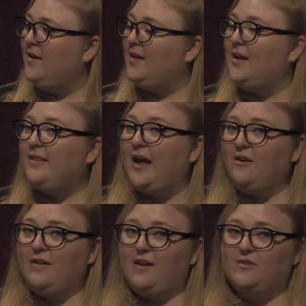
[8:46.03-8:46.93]
And at
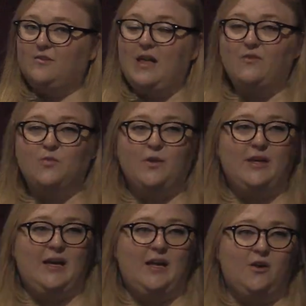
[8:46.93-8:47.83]
lighter levels, we're
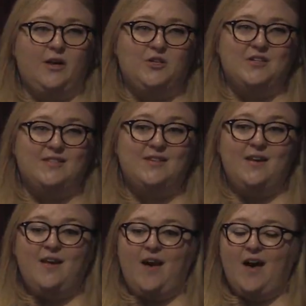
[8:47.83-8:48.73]
looking at integrations.
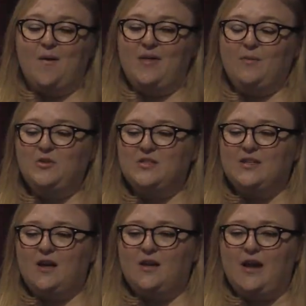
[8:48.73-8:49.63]
I think we just
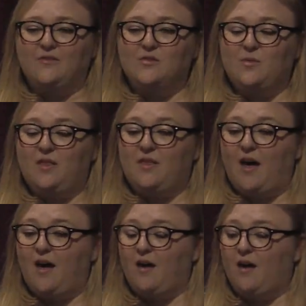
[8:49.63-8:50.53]
announced with
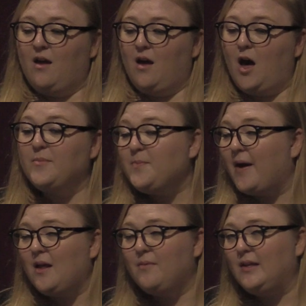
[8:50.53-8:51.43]

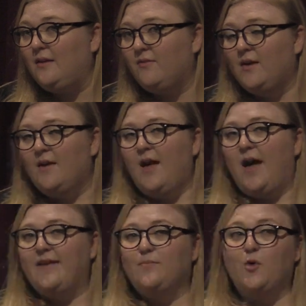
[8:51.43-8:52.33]
HubSpot, I believe,
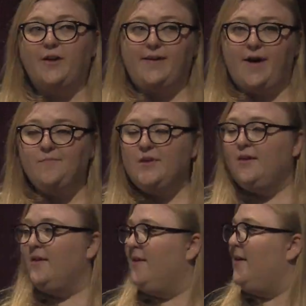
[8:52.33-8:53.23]
and more to come.
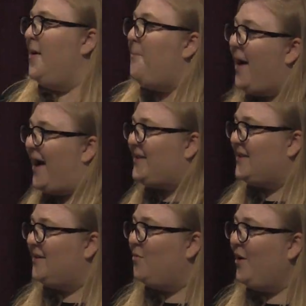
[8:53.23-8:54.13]

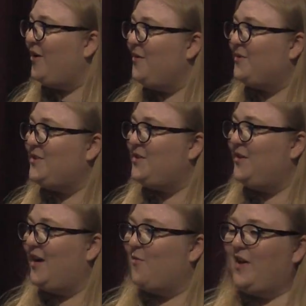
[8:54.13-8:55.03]
But what you're able to do
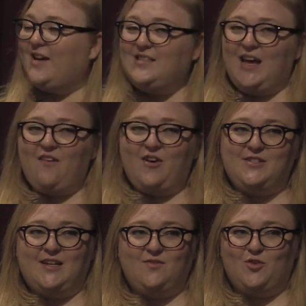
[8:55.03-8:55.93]
here, because I have our
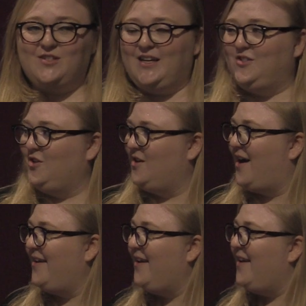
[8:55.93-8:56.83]
Salesforce sync turned
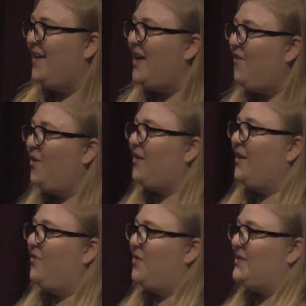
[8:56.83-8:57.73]
on, if I were to
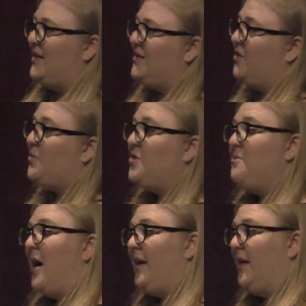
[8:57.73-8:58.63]
click view in Salesforce, which I'm
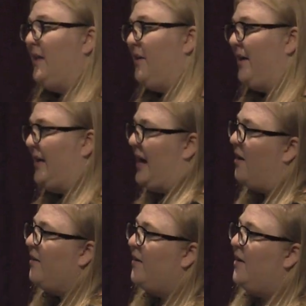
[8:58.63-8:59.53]
not going to click right
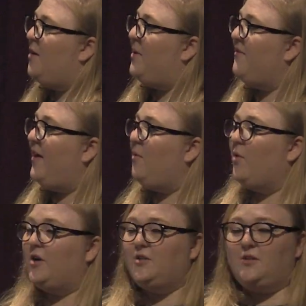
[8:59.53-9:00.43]
now, but if I were to